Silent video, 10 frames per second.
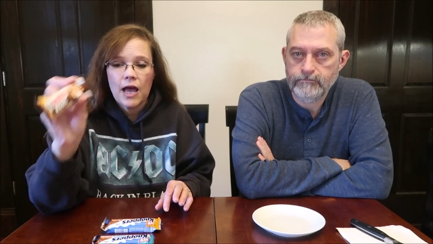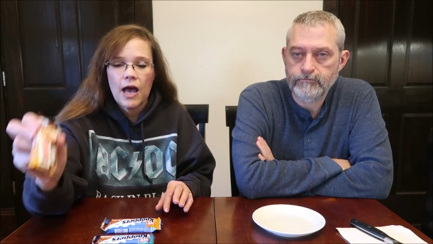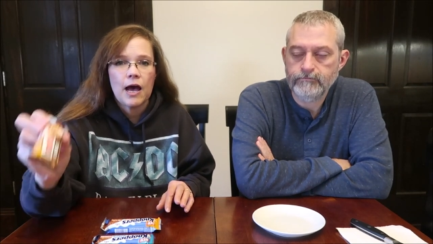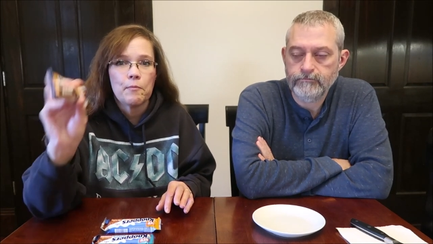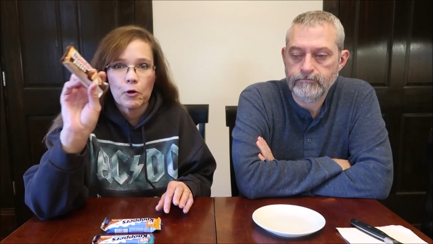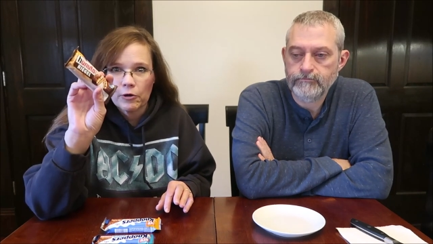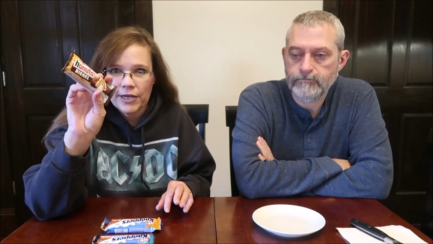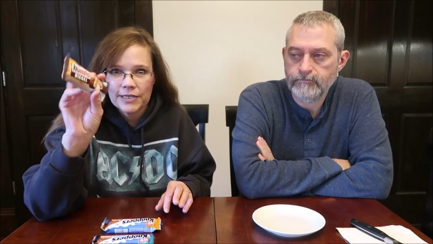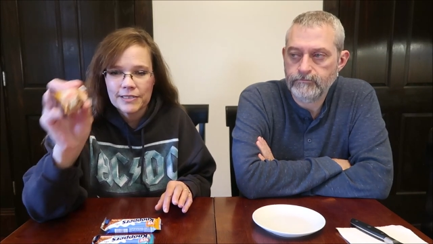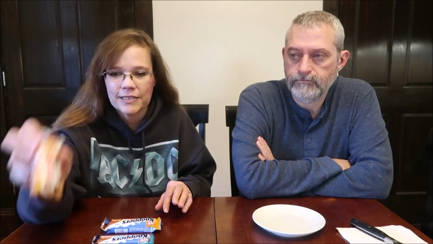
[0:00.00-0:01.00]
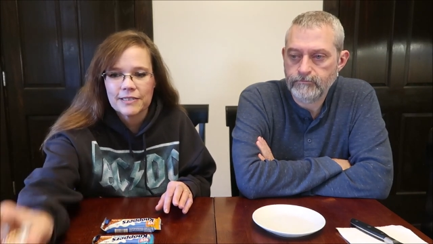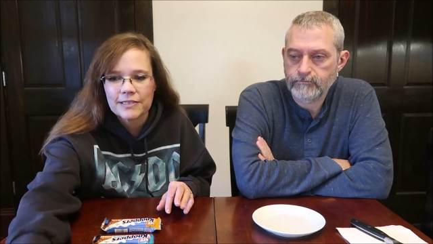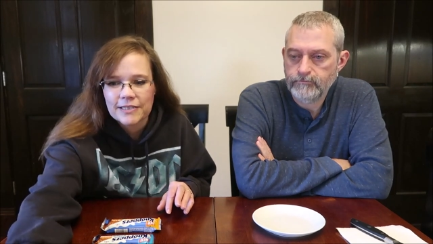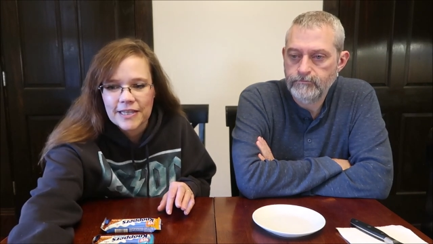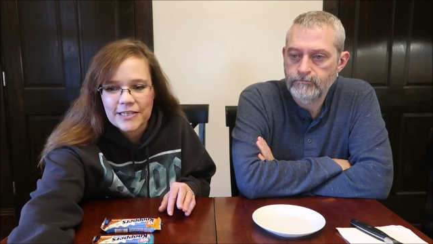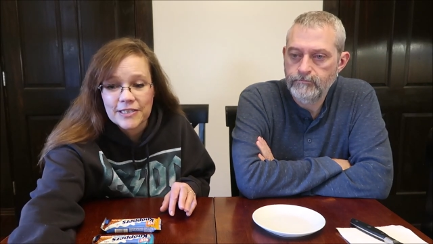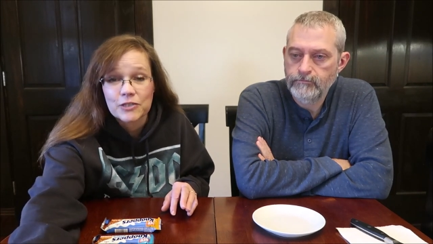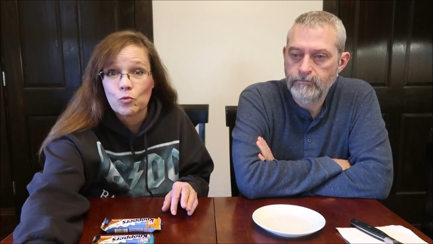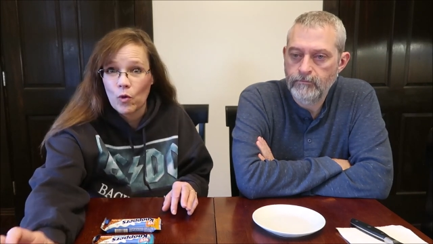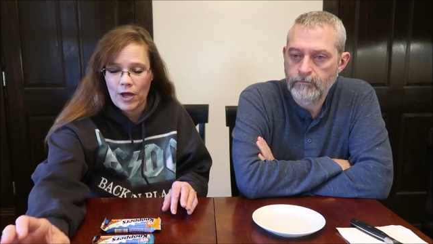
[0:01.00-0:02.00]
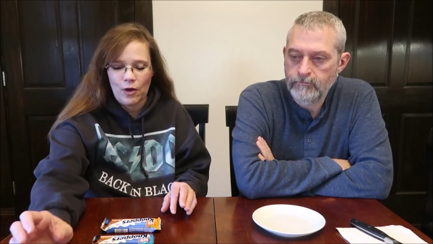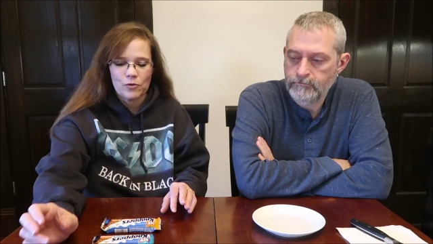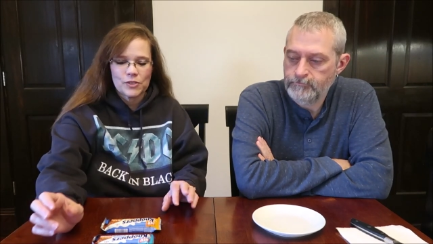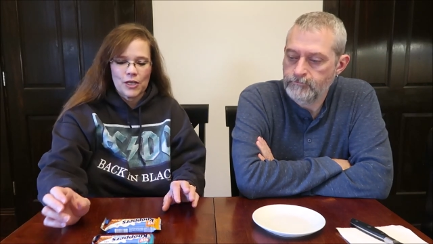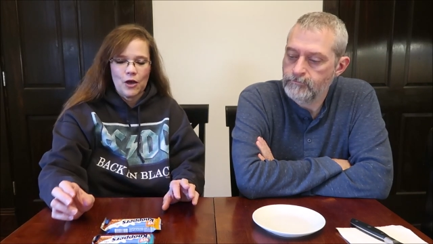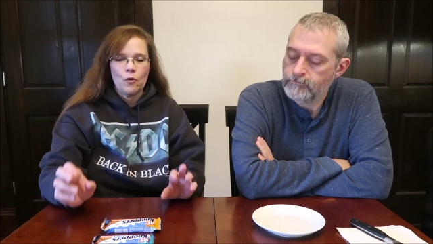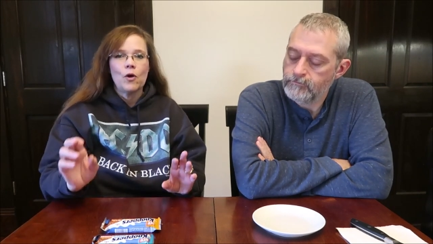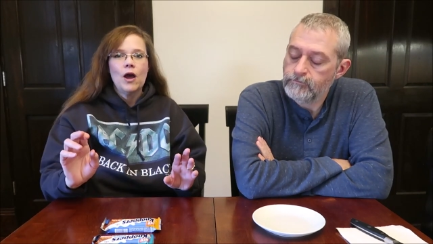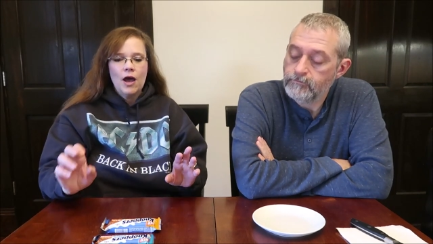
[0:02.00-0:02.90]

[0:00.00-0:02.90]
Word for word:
Speaker 1: Uh, Maria sends us these as well, so